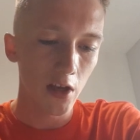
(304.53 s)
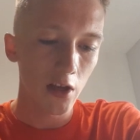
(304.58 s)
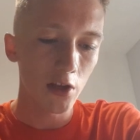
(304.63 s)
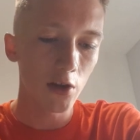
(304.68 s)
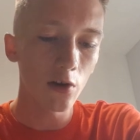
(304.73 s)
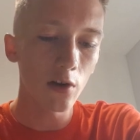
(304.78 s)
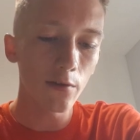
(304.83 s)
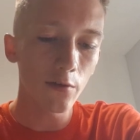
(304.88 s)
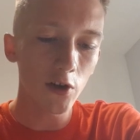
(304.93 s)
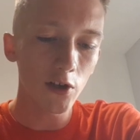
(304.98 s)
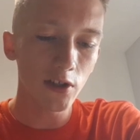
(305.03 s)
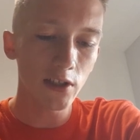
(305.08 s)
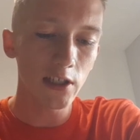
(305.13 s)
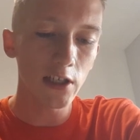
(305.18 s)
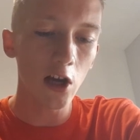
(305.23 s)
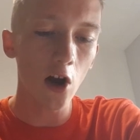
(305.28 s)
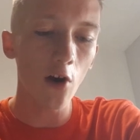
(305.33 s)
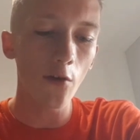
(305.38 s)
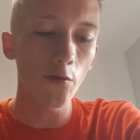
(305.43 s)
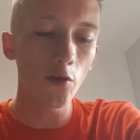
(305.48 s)

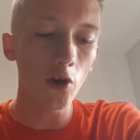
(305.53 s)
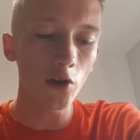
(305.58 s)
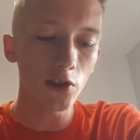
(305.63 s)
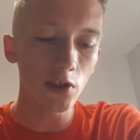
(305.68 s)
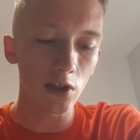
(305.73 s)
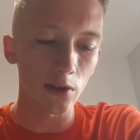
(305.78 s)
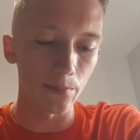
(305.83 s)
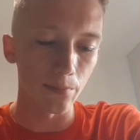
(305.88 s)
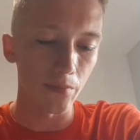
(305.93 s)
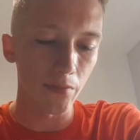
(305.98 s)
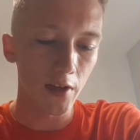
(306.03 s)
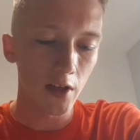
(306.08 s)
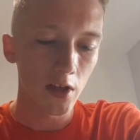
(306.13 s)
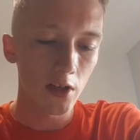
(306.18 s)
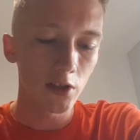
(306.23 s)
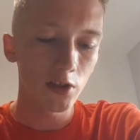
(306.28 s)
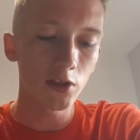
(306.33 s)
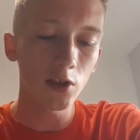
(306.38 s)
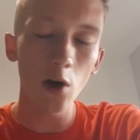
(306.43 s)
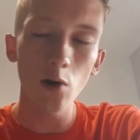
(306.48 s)
University of Nottingham,
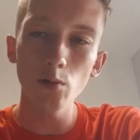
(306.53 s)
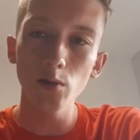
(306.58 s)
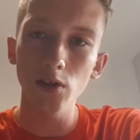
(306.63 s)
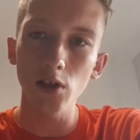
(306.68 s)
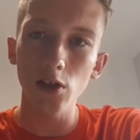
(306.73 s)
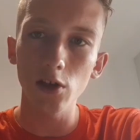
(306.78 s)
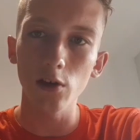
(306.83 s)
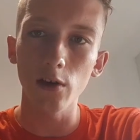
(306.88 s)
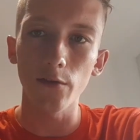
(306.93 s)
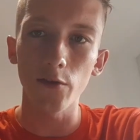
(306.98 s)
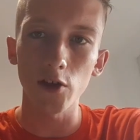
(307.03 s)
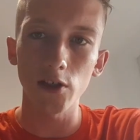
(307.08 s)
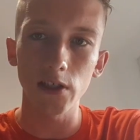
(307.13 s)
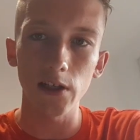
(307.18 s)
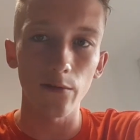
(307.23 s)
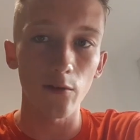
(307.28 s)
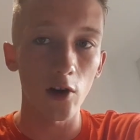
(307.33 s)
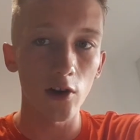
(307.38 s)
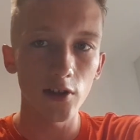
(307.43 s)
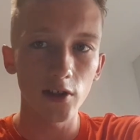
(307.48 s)
SOAS
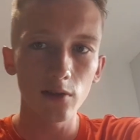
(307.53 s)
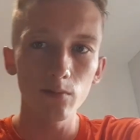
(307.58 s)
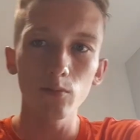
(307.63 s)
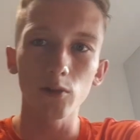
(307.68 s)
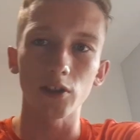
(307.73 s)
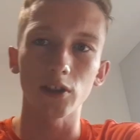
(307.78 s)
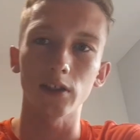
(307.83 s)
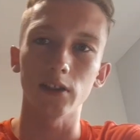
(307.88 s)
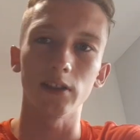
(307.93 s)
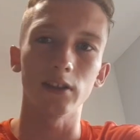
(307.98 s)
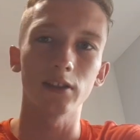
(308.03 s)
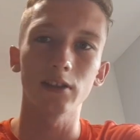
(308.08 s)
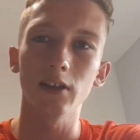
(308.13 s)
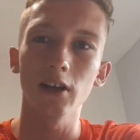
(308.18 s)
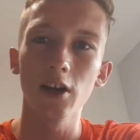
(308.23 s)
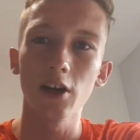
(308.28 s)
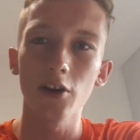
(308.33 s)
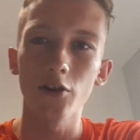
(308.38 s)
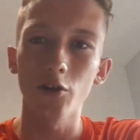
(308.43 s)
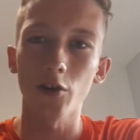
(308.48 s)
University of London, which is
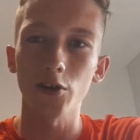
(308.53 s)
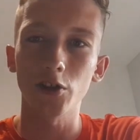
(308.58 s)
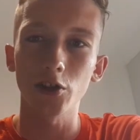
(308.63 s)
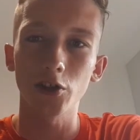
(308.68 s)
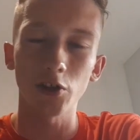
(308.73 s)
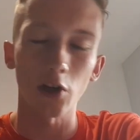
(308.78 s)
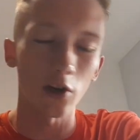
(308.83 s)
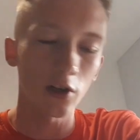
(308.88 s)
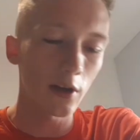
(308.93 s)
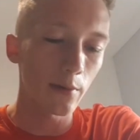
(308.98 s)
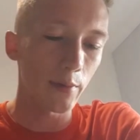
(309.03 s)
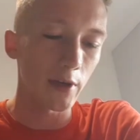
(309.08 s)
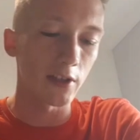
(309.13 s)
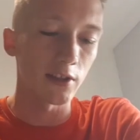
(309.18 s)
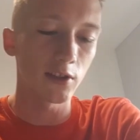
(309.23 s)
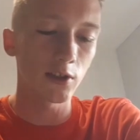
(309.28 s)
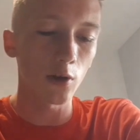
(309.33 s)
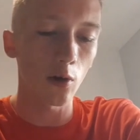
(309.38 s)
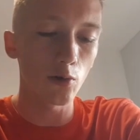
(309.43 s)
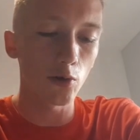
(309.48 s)
not a shocker
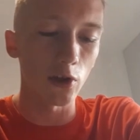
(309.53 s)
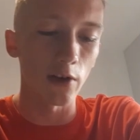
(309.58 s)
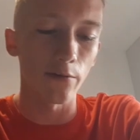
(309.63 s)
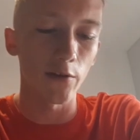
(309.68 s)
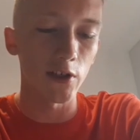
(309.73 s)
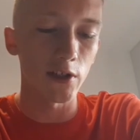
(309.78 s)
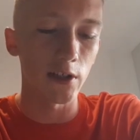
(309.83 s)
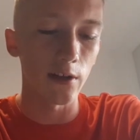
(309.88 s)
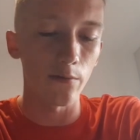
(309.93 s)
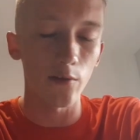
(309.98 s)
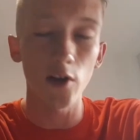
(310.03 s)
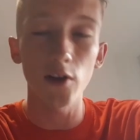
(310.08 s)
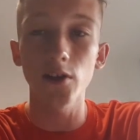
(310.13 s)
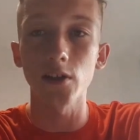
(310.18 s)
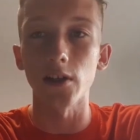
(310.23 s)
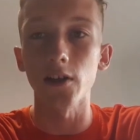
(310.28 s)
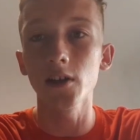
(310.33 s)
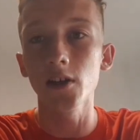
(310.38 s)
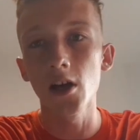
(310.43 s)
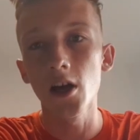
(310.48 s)
because SOAS University of
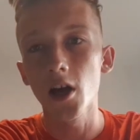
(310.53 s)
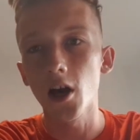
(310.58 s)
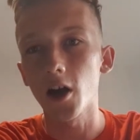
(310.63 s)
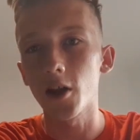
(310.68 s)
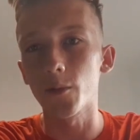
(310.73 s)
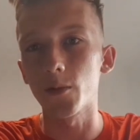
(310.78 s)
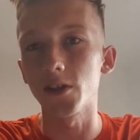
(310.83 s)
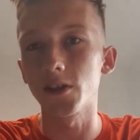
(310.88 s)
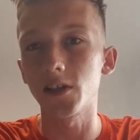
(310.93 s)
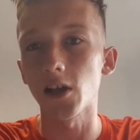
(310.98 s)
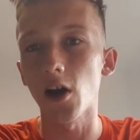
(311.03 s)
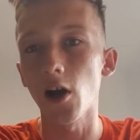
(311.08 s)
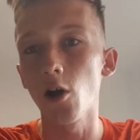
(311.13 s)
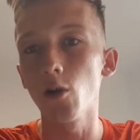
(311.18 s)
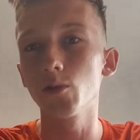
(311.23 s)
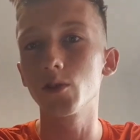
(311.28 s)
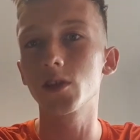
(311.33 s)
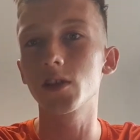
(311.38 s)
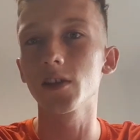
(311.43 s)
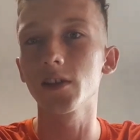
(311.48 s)
London are the ones that
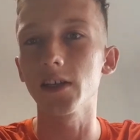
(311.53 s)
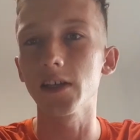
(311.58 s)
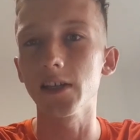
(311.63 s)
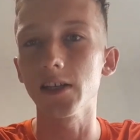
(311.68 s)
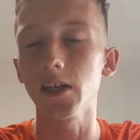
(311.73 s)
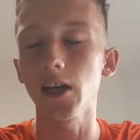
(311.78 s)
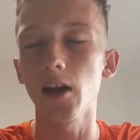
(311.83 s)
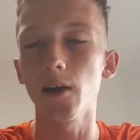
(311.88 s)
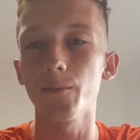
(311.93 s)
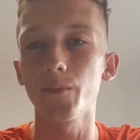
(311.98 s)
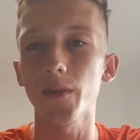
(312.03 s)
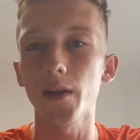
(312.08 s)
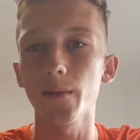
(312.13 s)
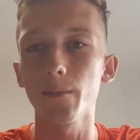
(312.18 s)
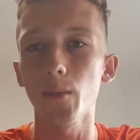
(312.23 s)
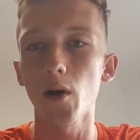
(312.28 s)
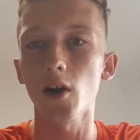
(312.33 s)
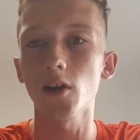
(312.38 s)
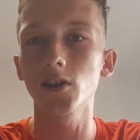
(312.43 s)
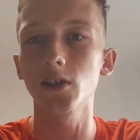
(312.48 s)
host the
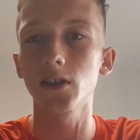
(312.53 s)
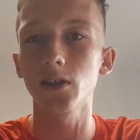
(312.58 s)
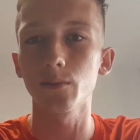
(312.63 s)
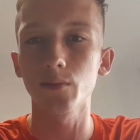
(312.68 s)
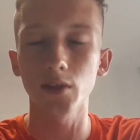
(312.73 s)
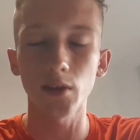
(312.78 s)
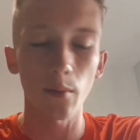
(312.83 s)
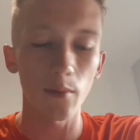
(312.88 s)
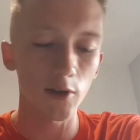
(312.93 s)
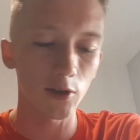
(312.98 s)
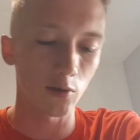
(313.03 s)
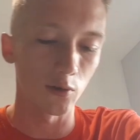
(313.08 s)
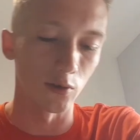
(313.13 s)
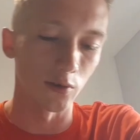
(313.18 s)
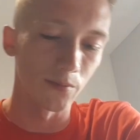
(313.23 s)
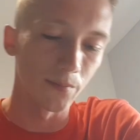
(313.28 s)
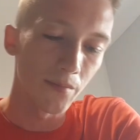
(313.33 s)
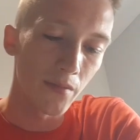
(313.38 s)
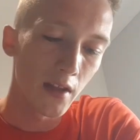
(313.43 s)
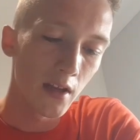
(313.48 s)
Marxism summer
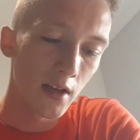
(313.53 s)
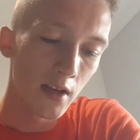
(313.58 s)
school,